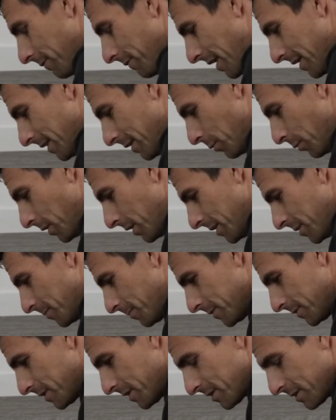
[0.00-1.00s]
find that one of these
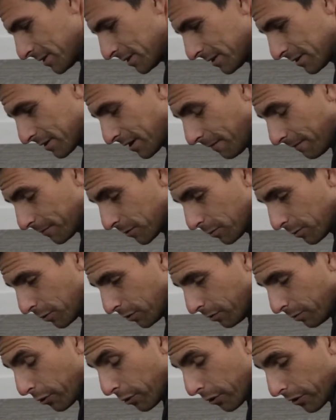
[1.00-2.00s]
positions is
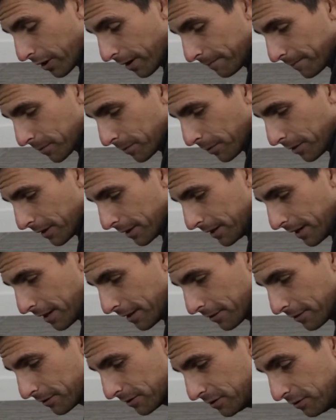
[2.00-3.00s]
comfortable, more comfortable than
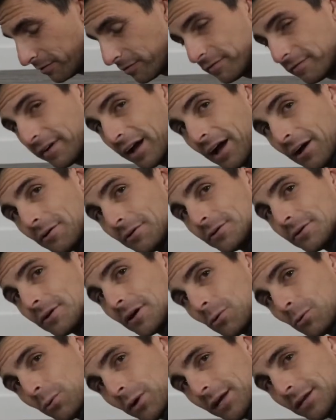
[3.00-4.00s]
another, you found
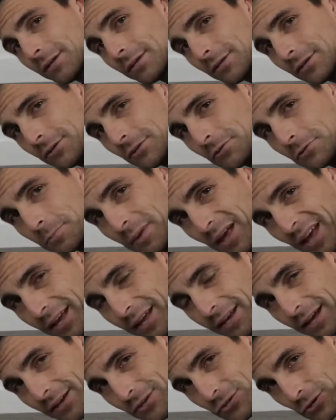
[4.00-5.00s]
a way to use
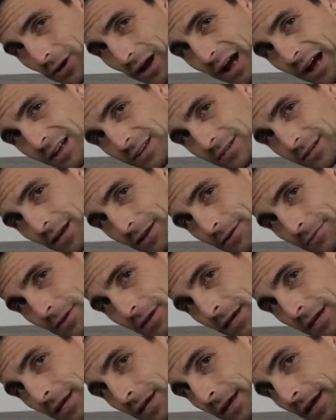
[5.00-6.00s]
pain as your asset.
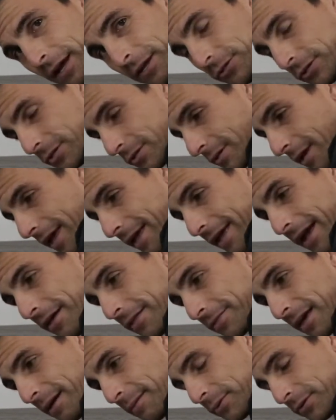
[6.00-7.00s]
And you just hang out
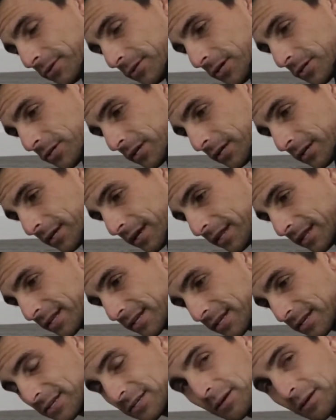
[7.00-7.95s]
in that position, and that's as